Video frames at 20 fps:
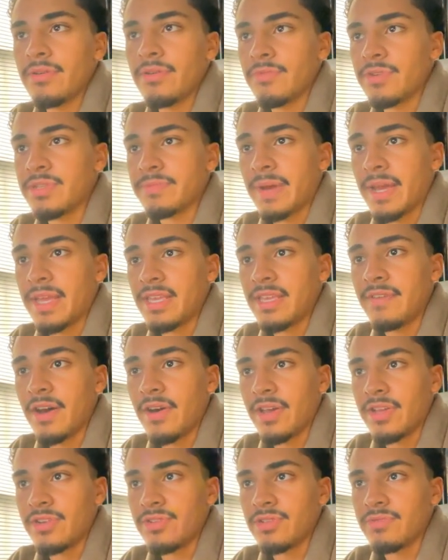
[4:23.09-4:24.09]
which my eval
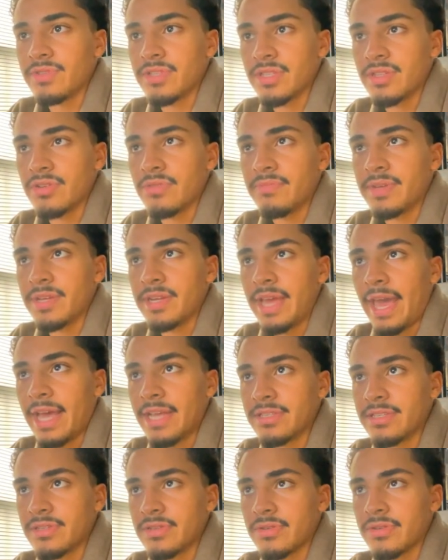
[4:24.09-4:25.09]
entry was a little bit
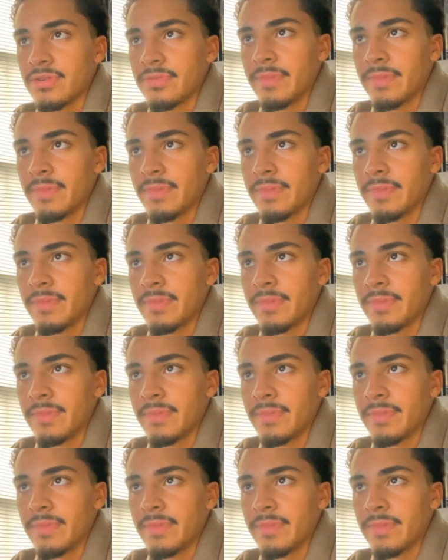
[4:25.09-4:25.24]
asser.